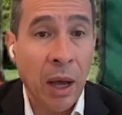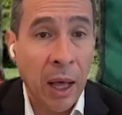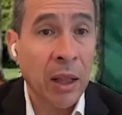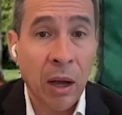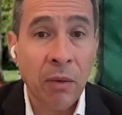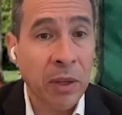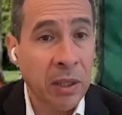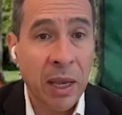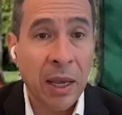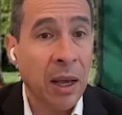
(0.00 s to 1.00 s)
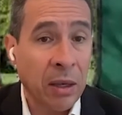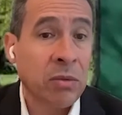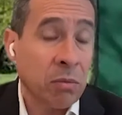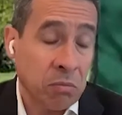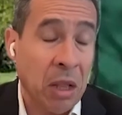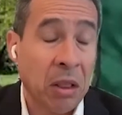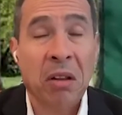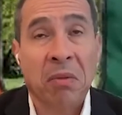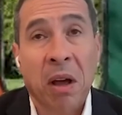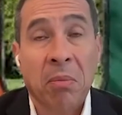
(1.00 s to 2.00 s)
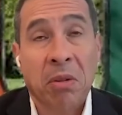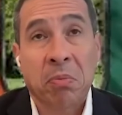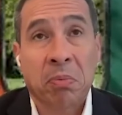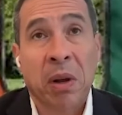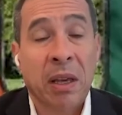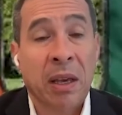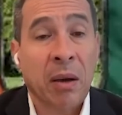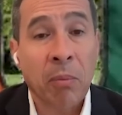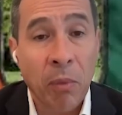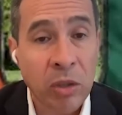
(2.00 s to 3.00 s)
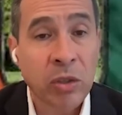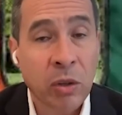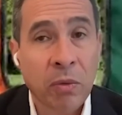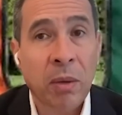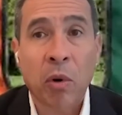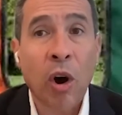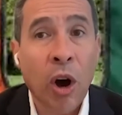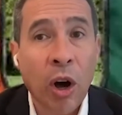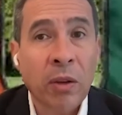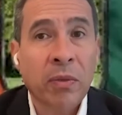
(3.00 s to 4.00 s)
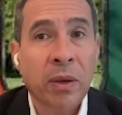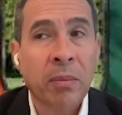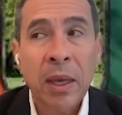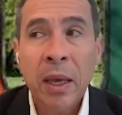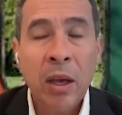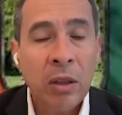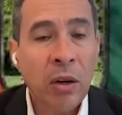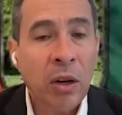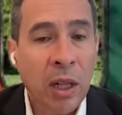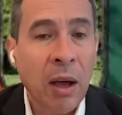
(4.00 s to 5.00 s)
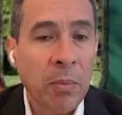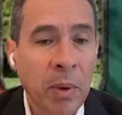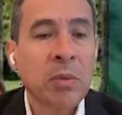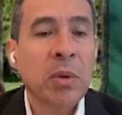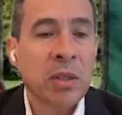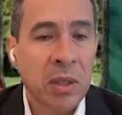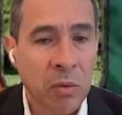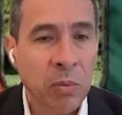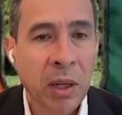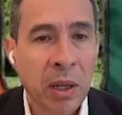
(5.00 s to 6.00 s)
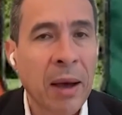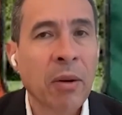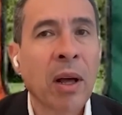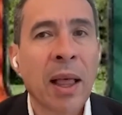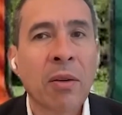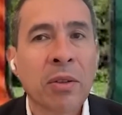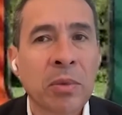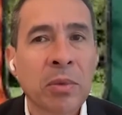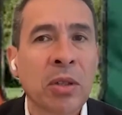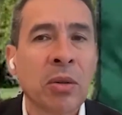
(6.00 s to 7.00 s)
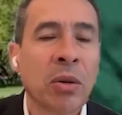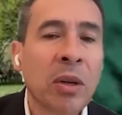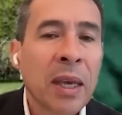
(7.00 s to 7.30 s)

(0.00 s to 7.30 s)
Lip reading: A lot of the data is, a lot of not, but probably most of them or all of them, they're cloud-based because that's what cloud allows them to do.